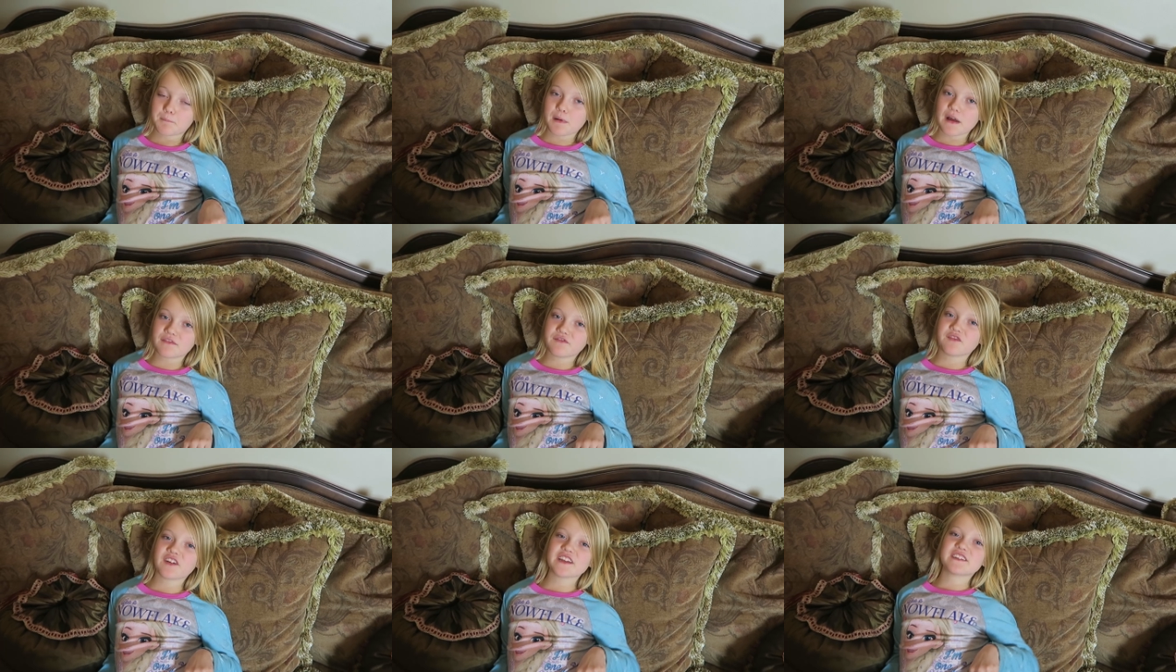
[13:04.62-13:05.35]
Beth
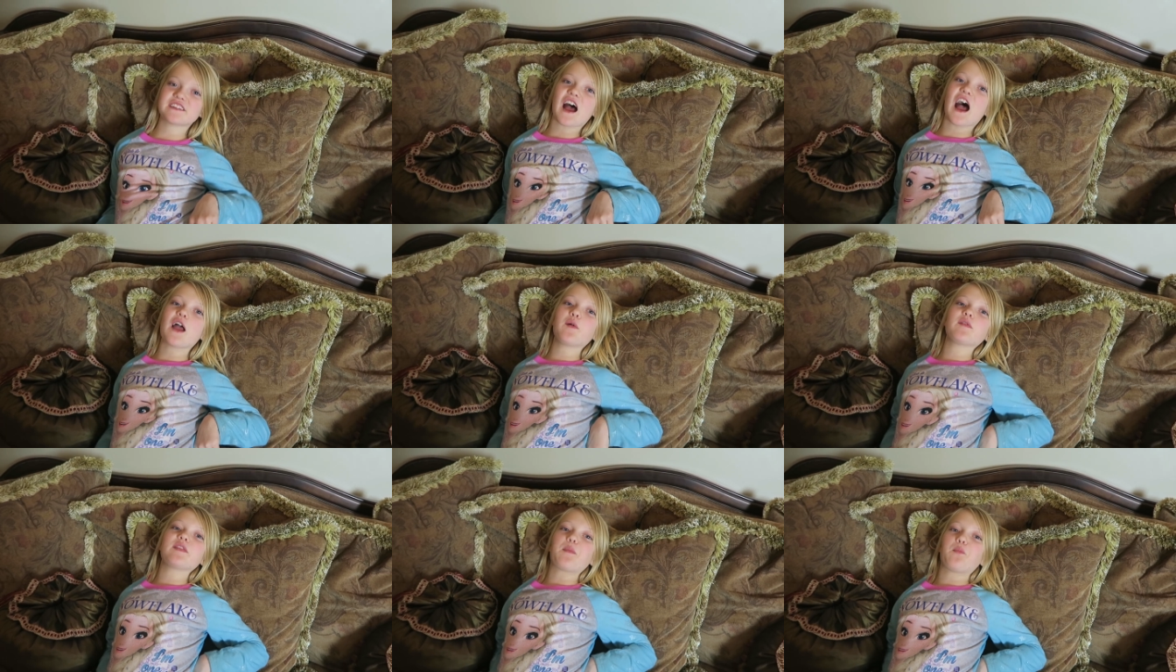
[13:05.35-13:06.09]
thinks
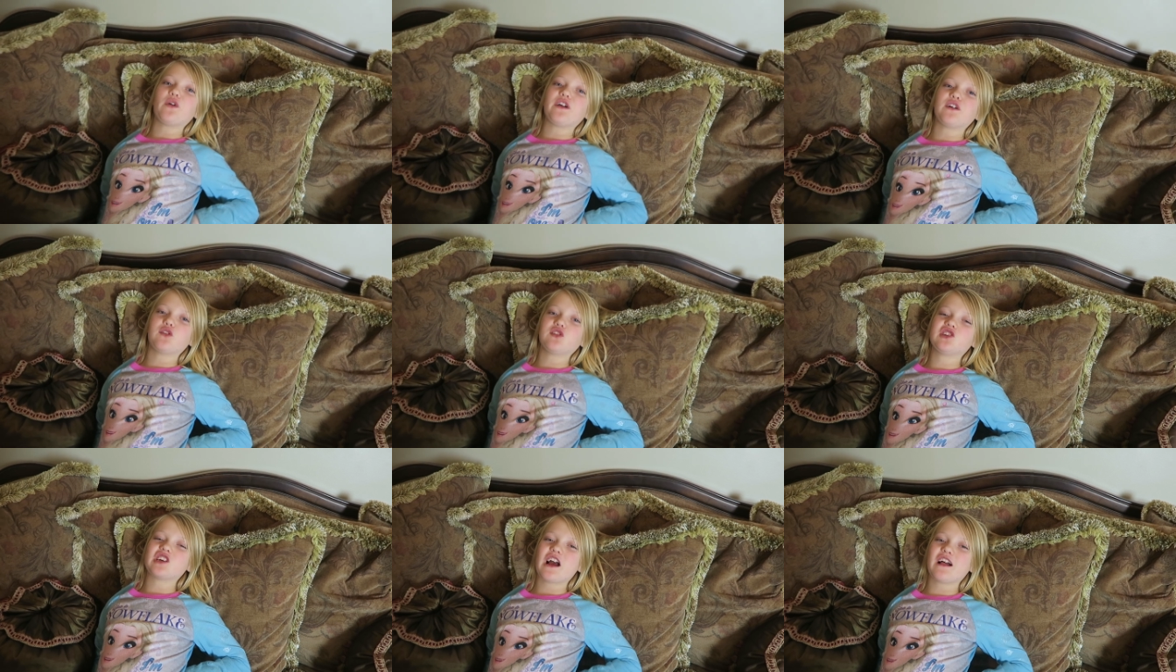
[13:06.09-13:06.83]
I won the
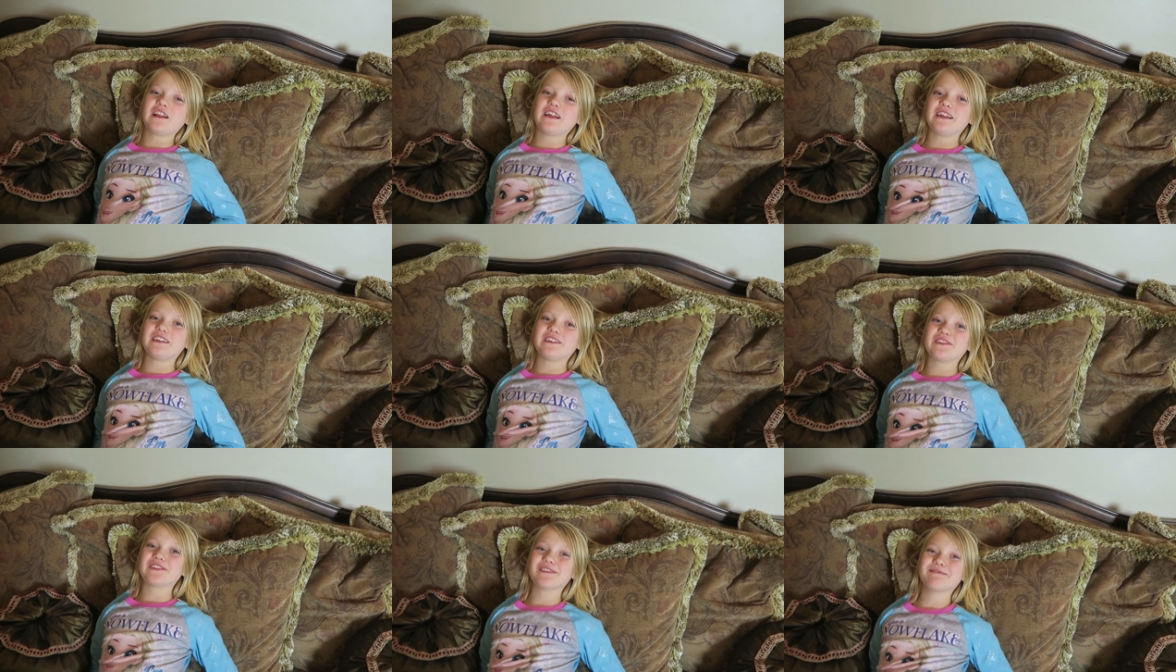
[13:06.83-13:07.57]
Pringles
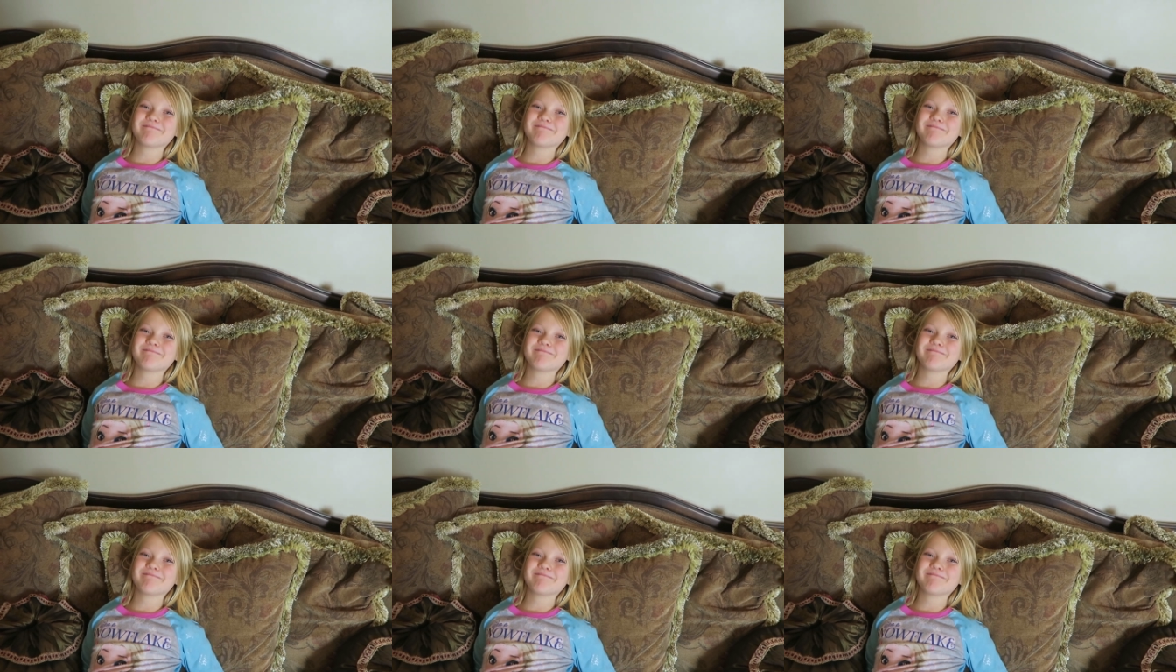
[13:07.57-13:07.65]
Challenge.